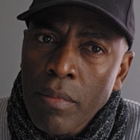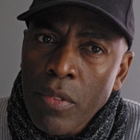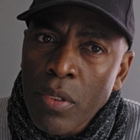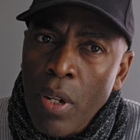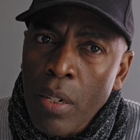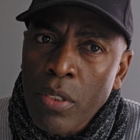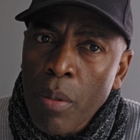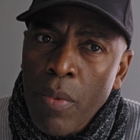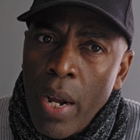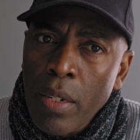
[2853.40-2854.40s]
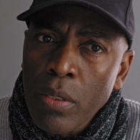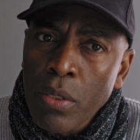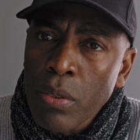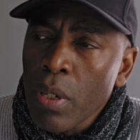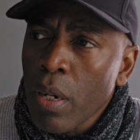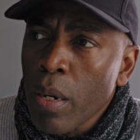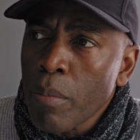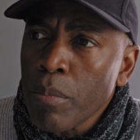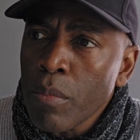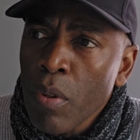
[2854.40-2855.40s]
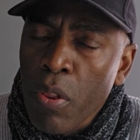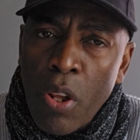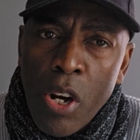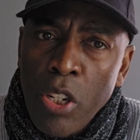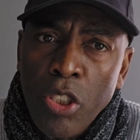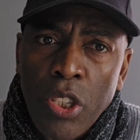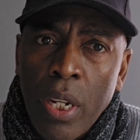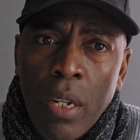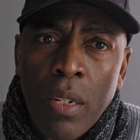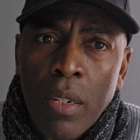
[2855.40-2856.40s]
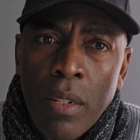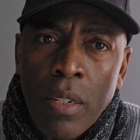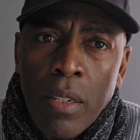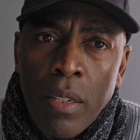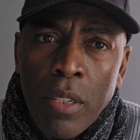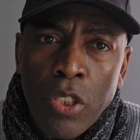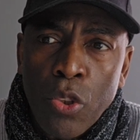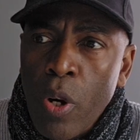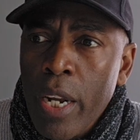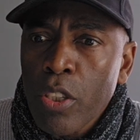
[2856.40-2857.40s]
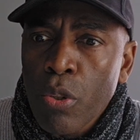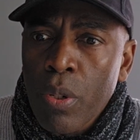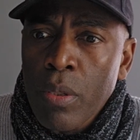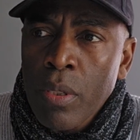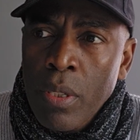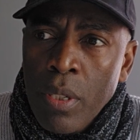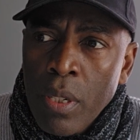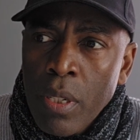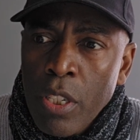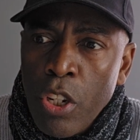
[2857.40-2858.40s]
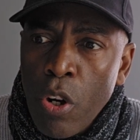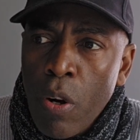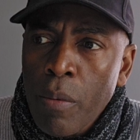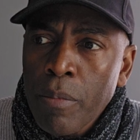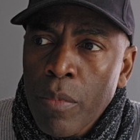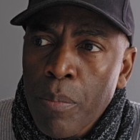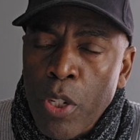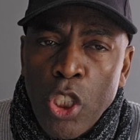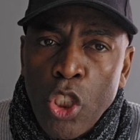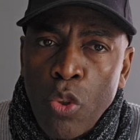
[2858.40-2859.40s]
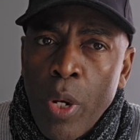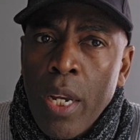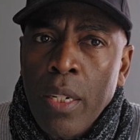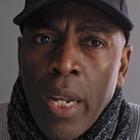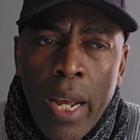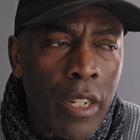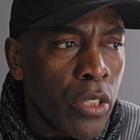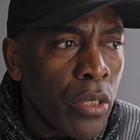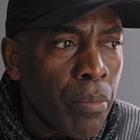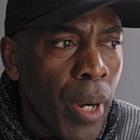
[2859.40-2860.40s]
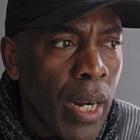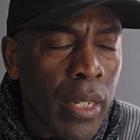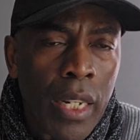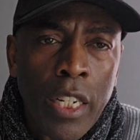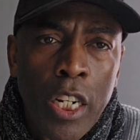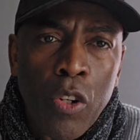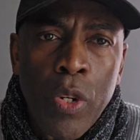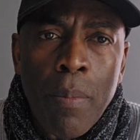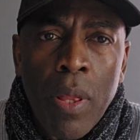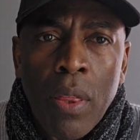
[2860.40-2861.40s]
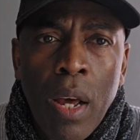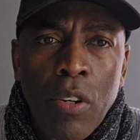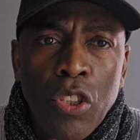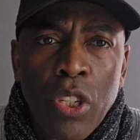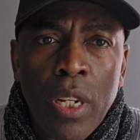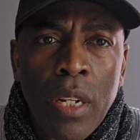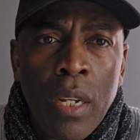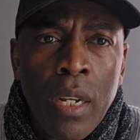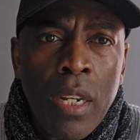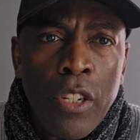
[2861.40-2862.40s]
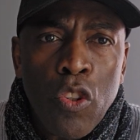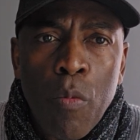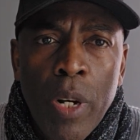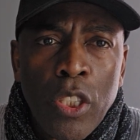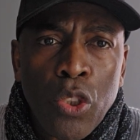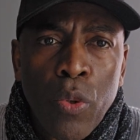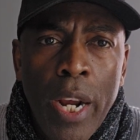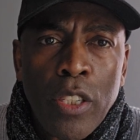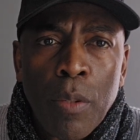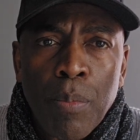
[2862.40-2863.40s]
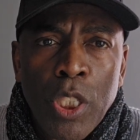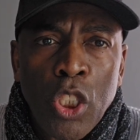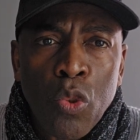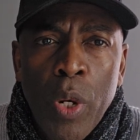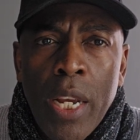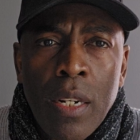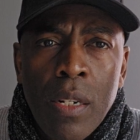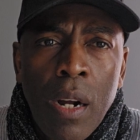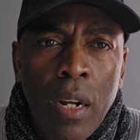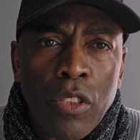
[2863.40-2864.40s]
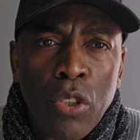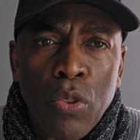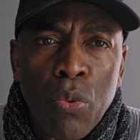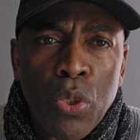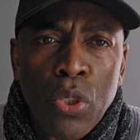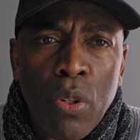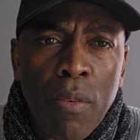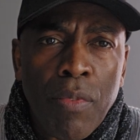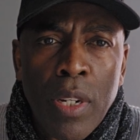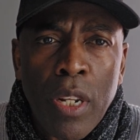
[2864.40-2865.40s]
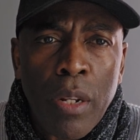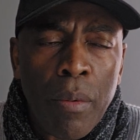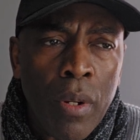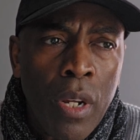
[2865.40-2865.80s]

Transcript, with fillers: It's not some kind of um, theurgy trying to, you know, persuade like back then in the Greek mythology, human tried to persuade God to do stuff and they